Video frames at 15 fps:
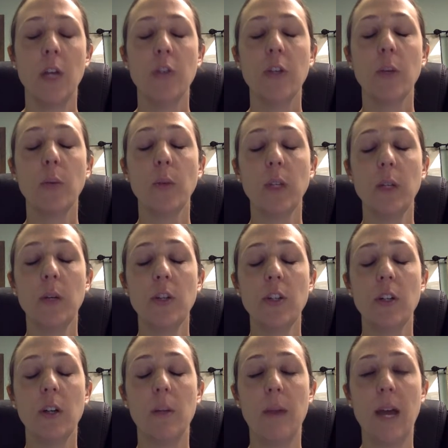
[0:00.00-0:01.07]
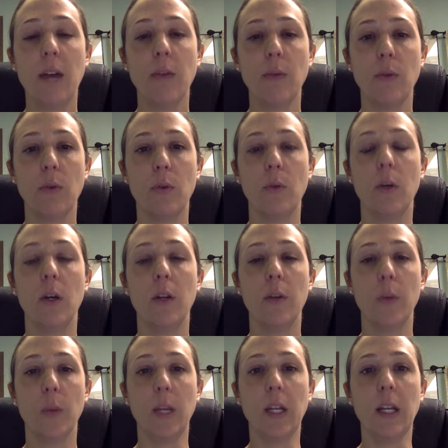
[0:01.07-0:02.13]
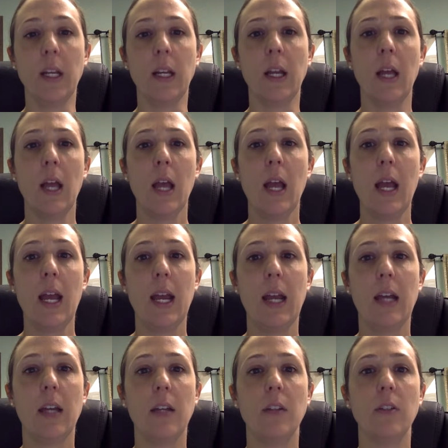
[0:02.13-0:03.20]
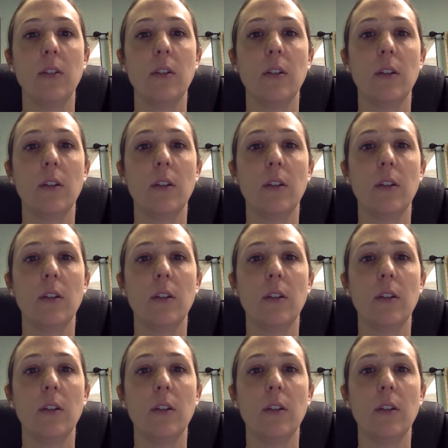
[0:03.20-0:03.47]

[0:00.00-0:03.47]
So I really want you to go back through the reading and